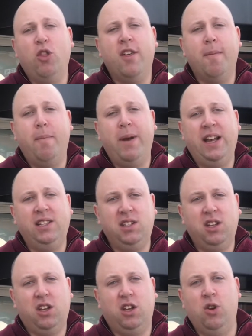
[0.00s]
about the
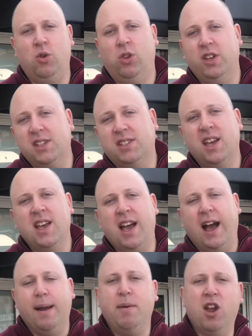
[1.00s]
best cannolis.
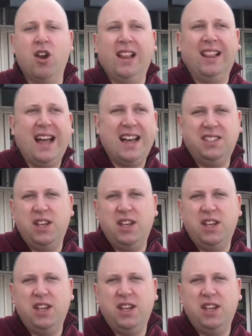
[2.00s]
I'm here at